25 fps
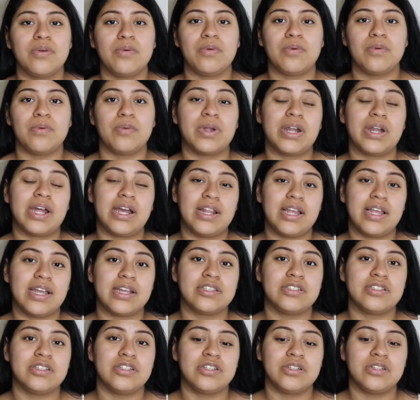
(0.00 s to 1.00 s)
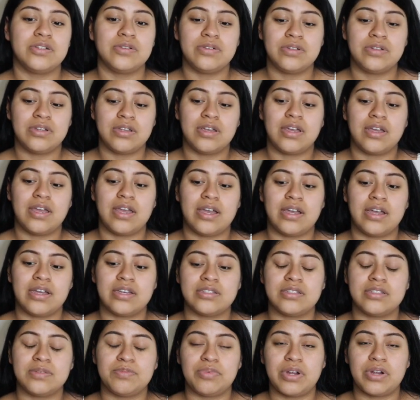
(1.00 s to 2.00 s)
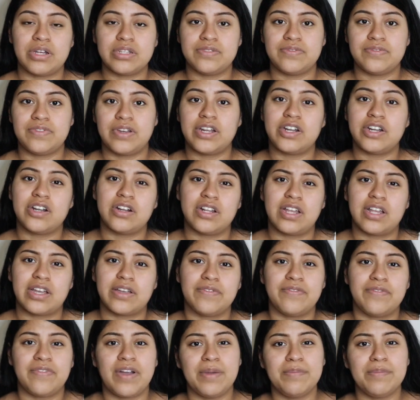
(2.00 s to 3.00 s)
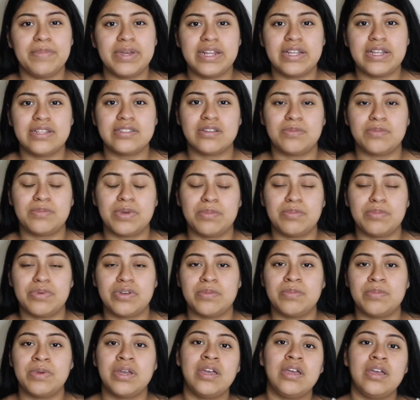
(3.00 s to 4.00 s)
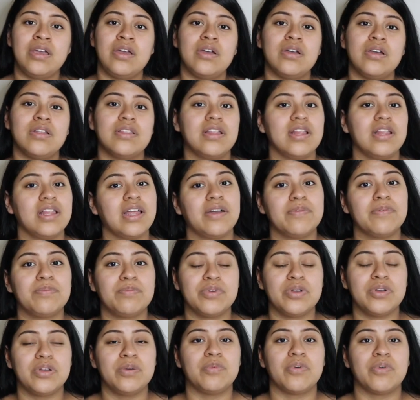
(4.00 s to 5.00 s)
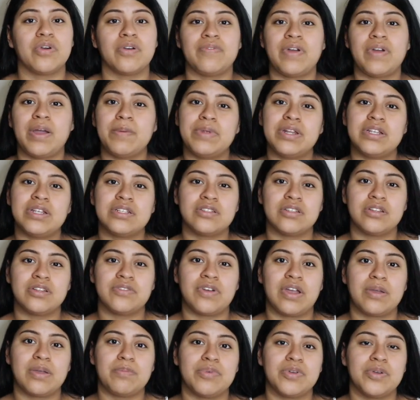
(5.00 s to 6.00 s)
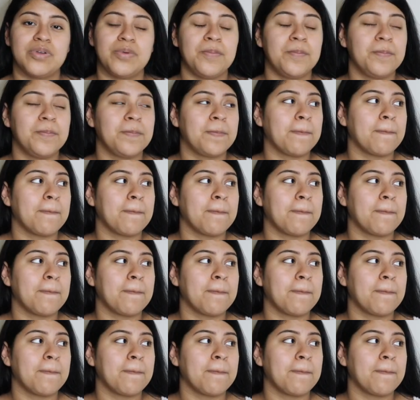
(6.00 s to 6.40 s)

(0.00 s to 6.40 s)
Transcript: What I like to do is breastfeed her like 5 minutes on my boob, the left boob, or 5 minutes on the right boob.